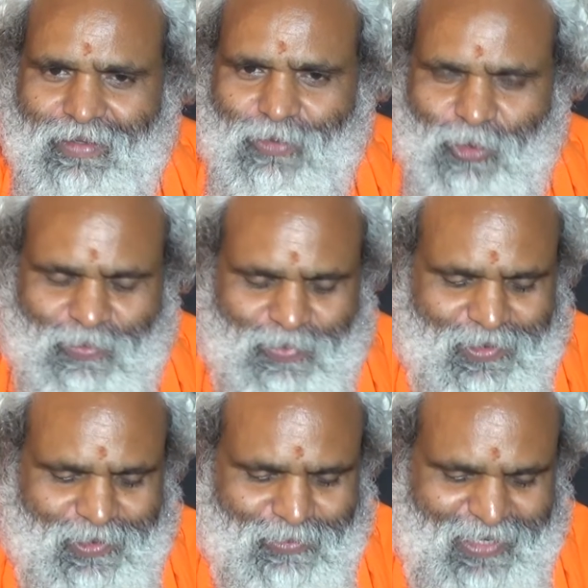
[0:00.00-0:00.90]
Hope
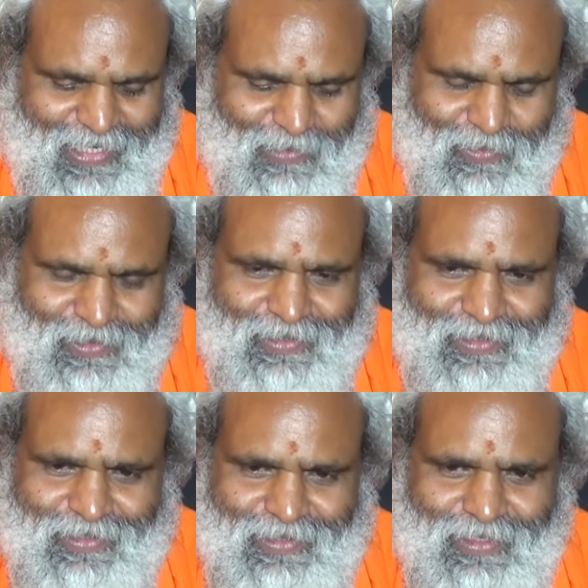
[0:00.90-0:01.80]
you might have
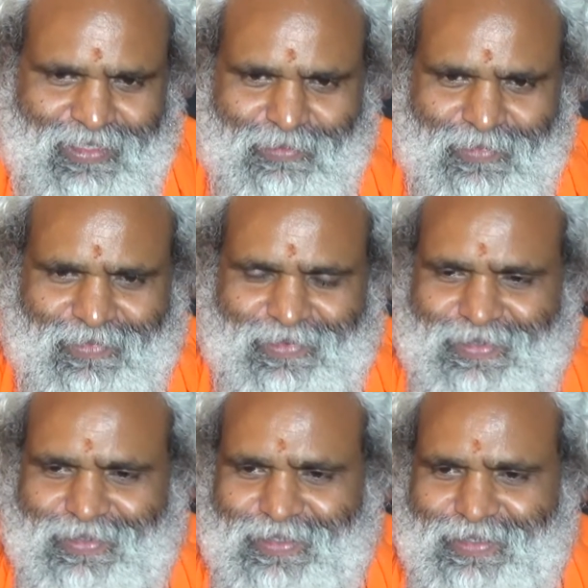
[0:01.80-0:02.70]
got some
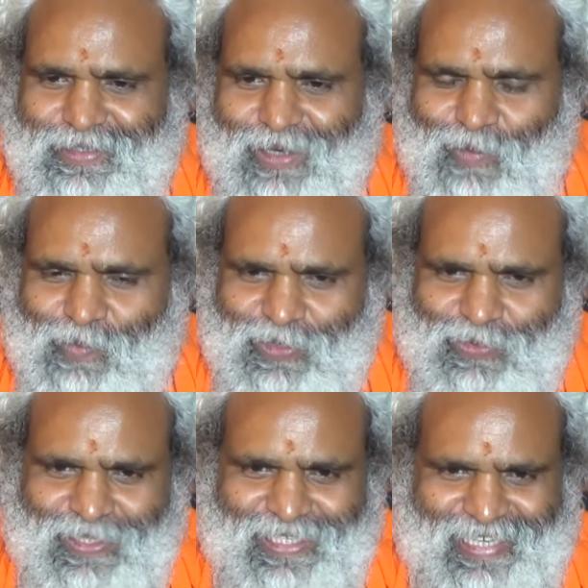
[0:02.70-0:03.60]

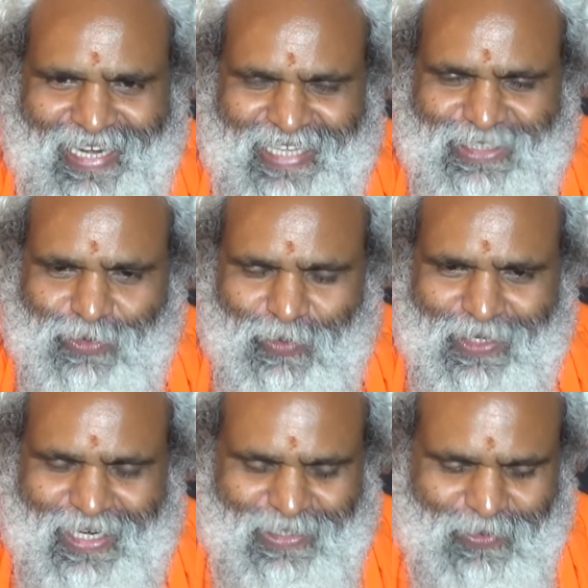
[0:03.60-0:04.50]
opportunity glance to
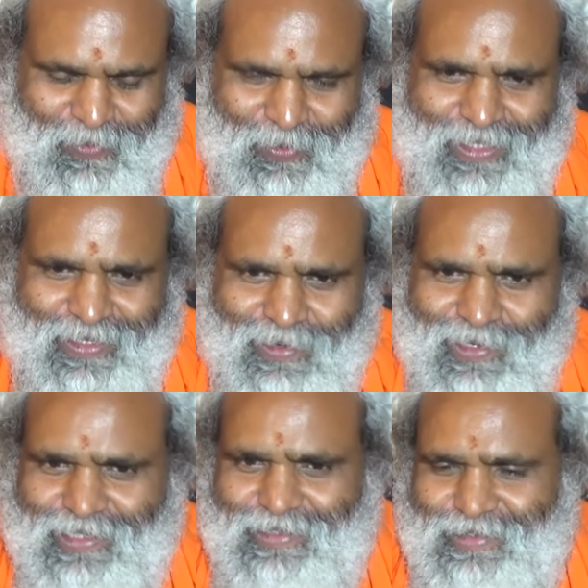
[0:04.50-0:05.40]
look at your note
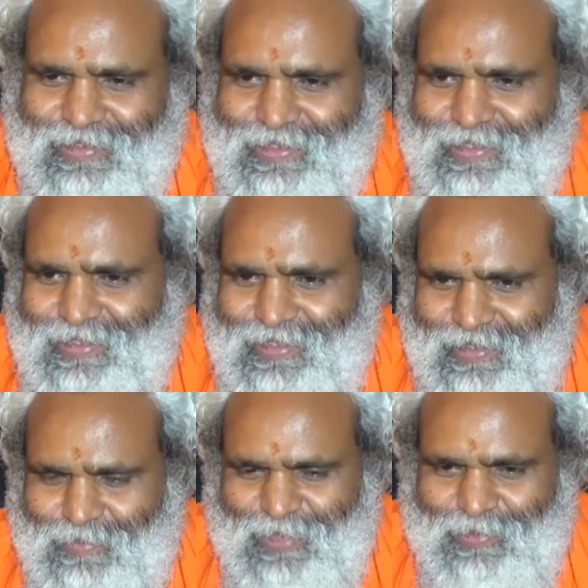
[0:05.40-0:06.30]
or
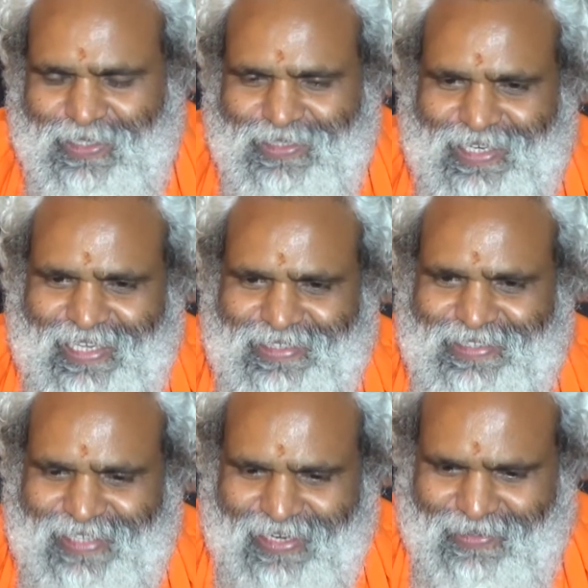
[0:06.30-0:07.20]
the previous
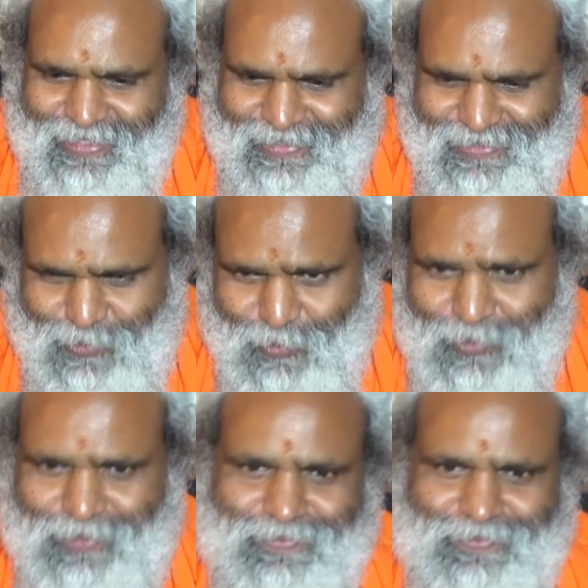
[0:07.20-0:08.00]
classes recordings too.